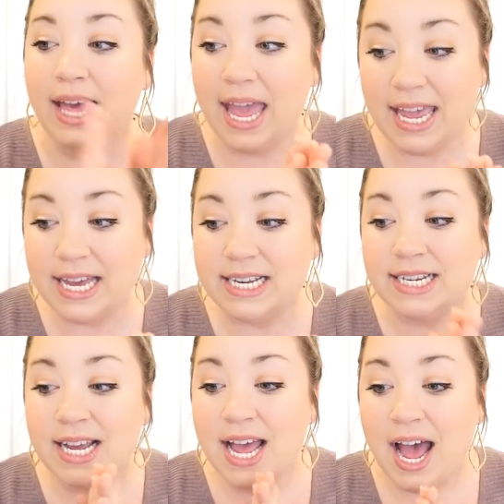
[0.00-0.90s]

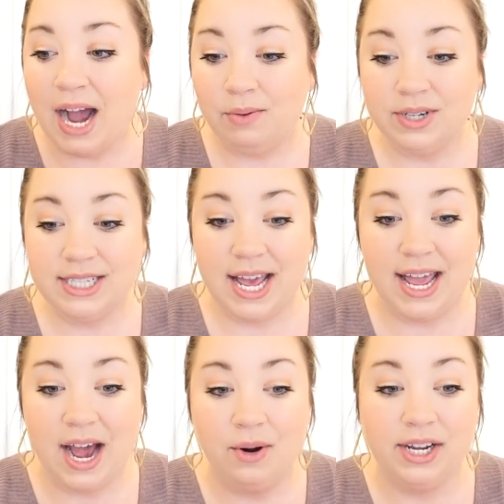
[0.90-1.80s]
And I will
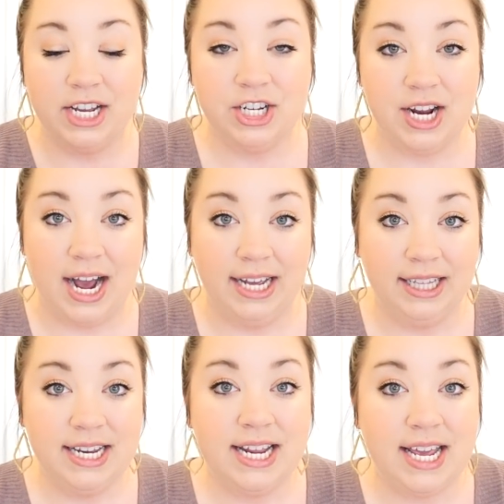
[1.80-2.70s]
say our kitchen
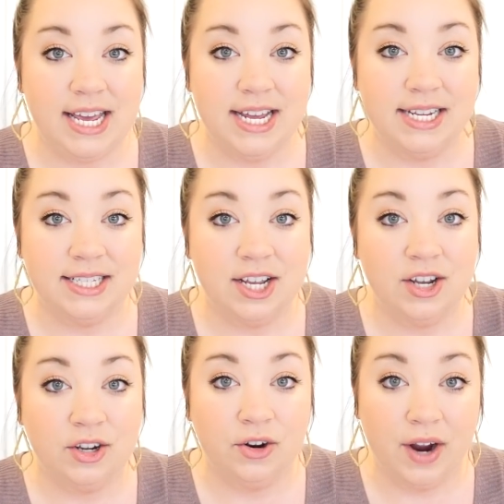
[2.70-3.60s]
island is
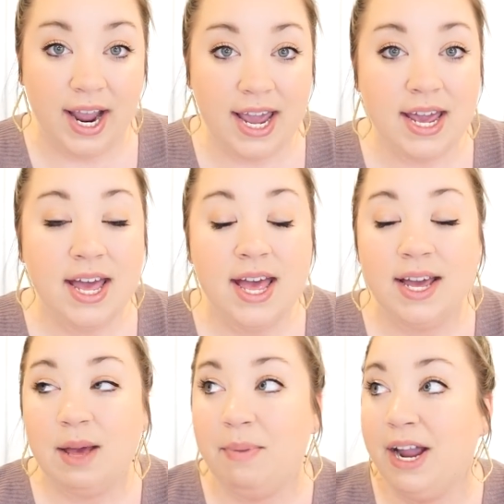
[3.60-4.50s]
gray
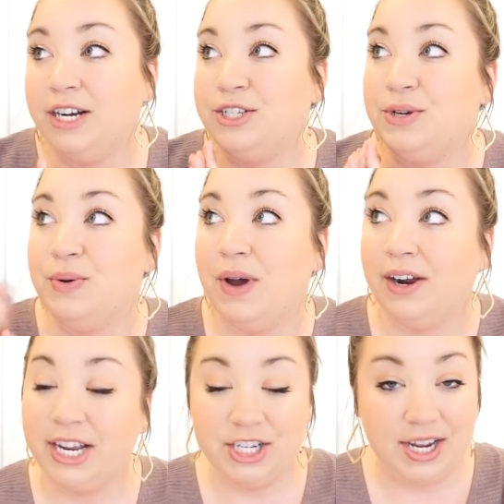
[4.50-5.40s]
compared to
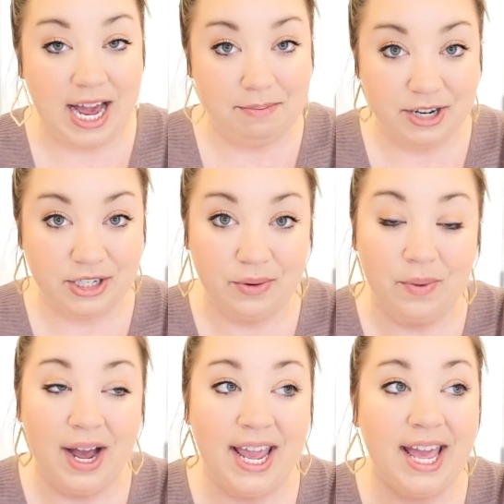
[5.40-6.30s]
our kitchen cabinets are
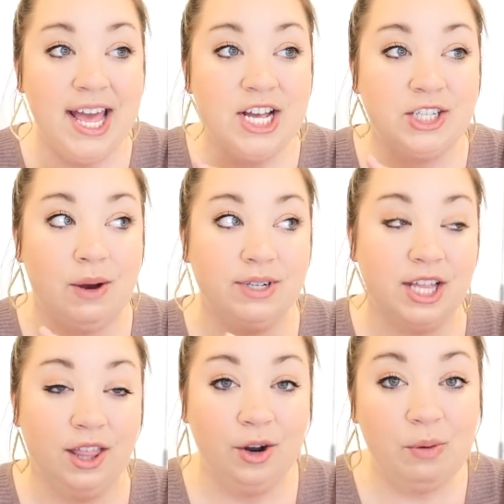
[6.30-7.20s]
white. So I was
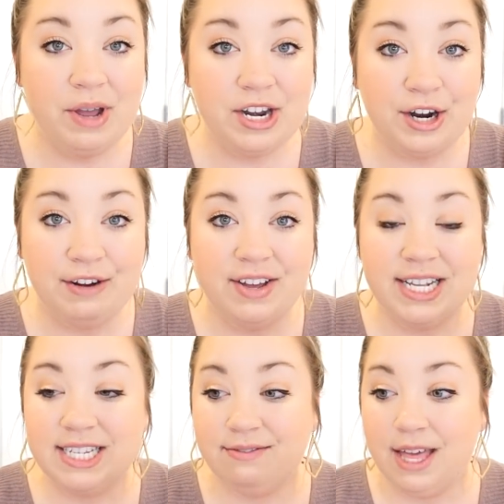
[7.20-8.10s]
a little bit
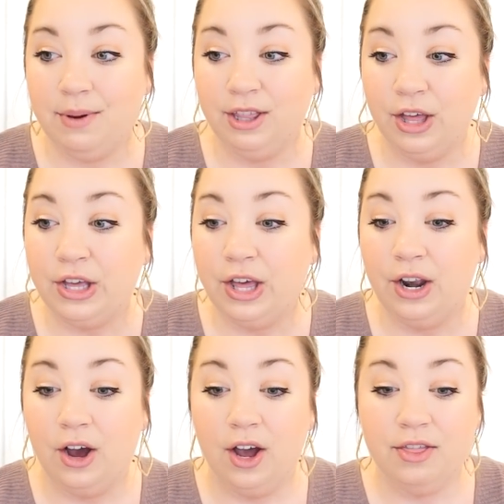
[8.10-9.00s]
nervous if they would look
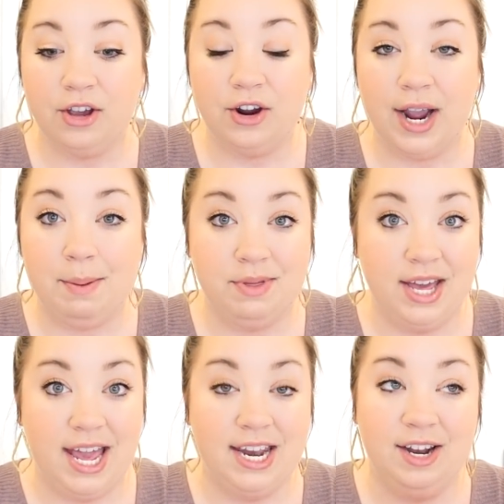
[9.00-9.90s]
good on the gray, but
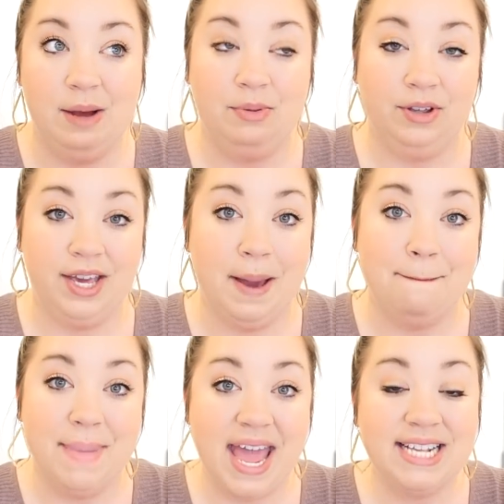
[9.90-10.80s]
they ended up looking
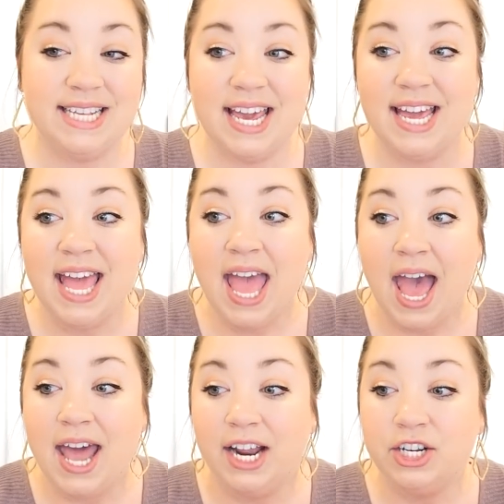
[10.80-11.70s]
amazing.
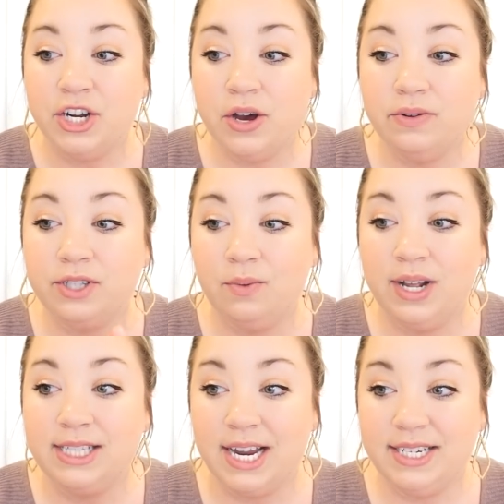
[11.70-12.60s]
And I chose the
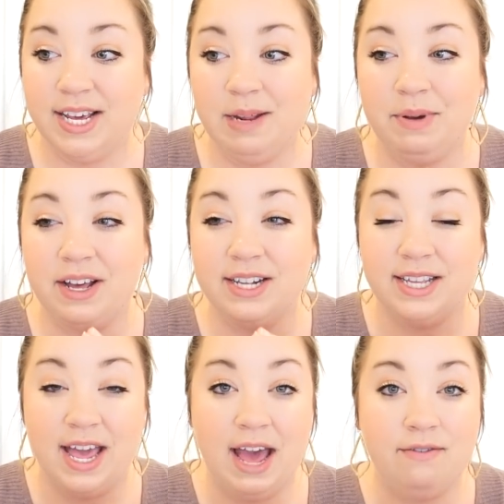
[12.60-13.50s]
ones I did
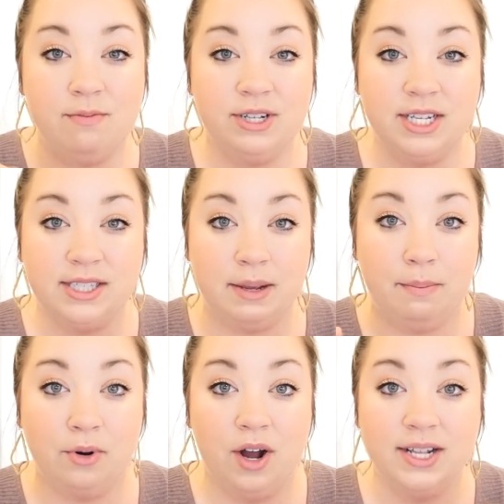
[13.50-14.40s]
because they have almost this
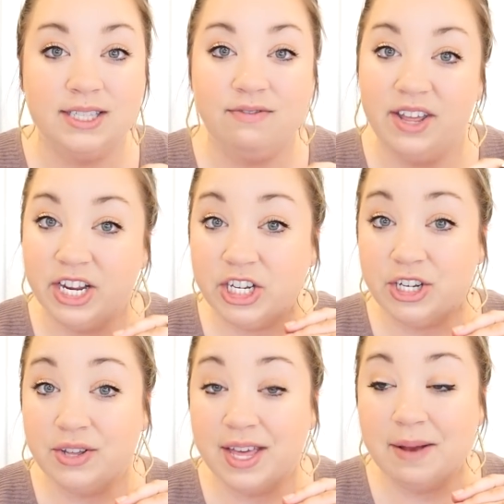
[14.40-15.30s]
like bronze
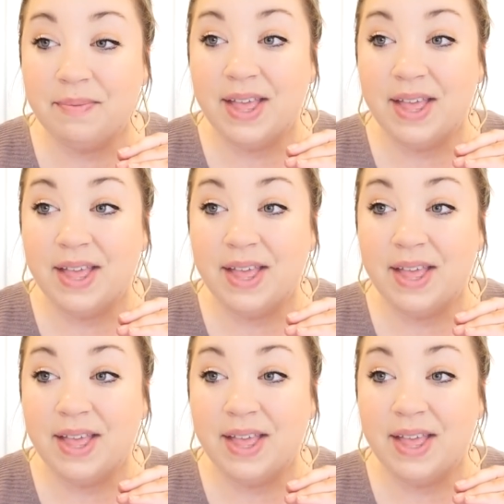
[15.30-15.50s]
finish to them.